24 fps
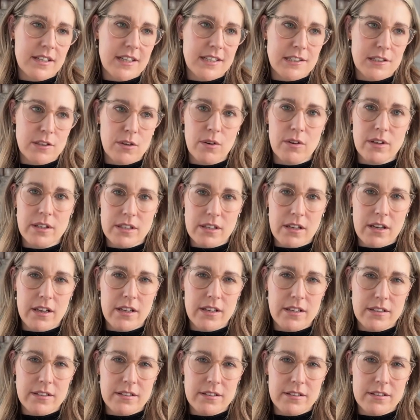as long as
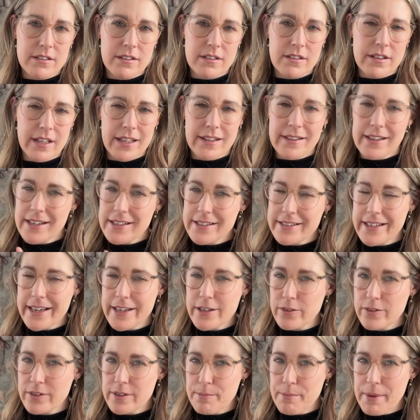I think they said
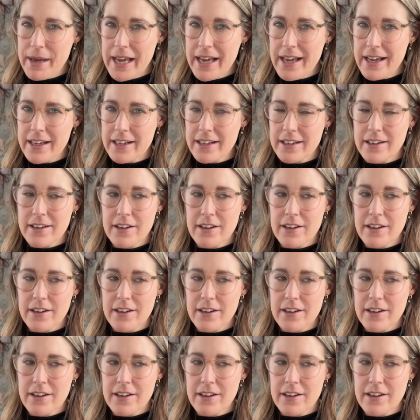on the pack.